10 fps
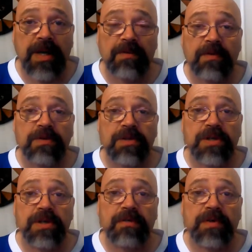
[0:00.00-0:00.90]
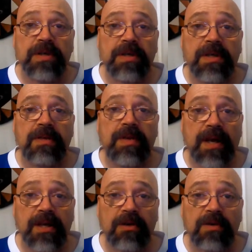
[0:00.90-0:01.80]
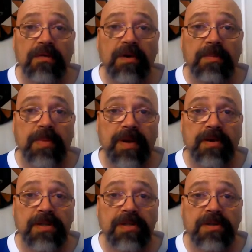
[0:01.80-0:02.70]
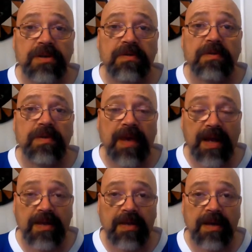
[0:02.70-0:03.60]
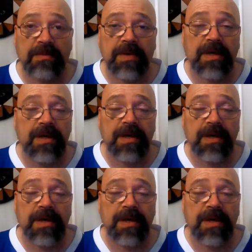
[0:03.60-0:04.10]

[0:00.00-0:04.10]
If you served, thank you. If your parents served, thank them.